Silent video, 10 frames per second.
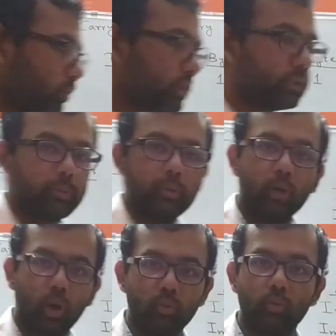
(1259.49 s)
is it will
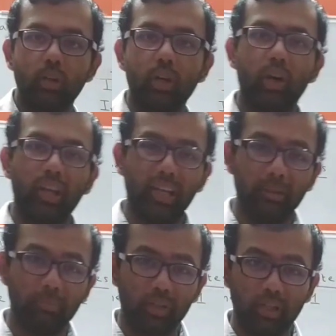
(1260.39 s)
not work on any
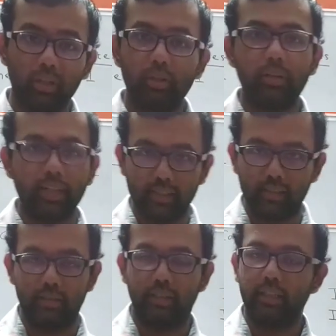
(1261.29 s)
particular
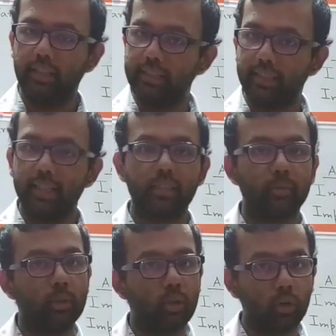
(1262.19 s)
register. In this case, it
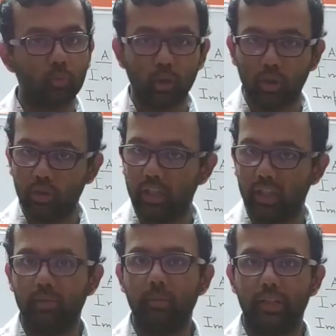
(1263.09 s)
will not work on the
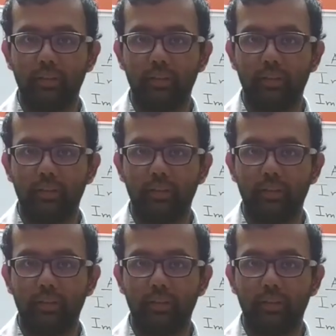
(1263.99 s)
accumulator.